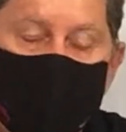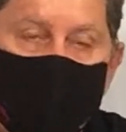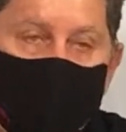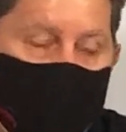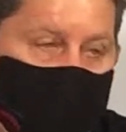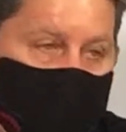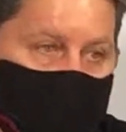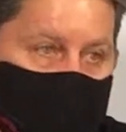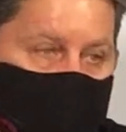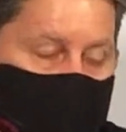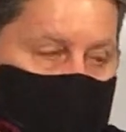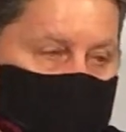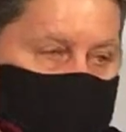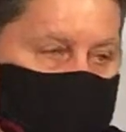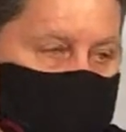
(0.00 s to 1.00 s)
but no one
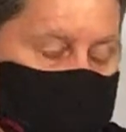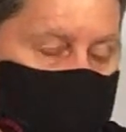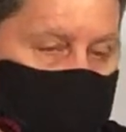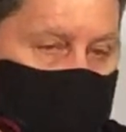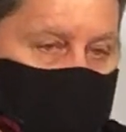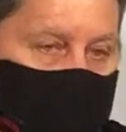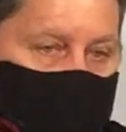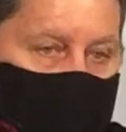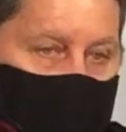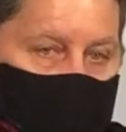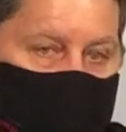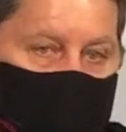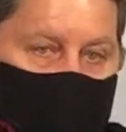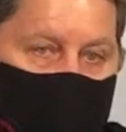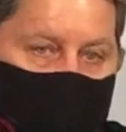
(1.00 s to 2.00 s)
would
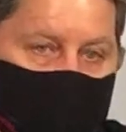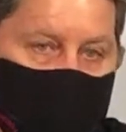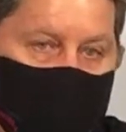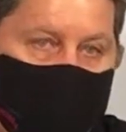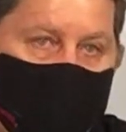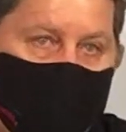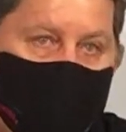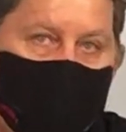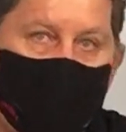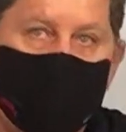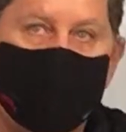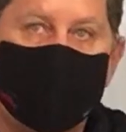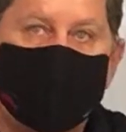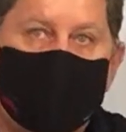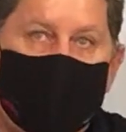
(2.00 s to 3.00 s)
remember or
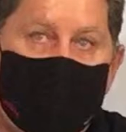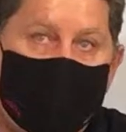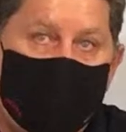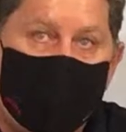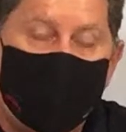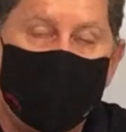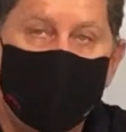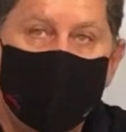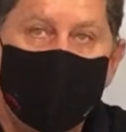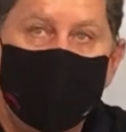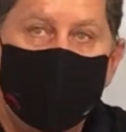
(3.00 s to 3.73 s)
notice the other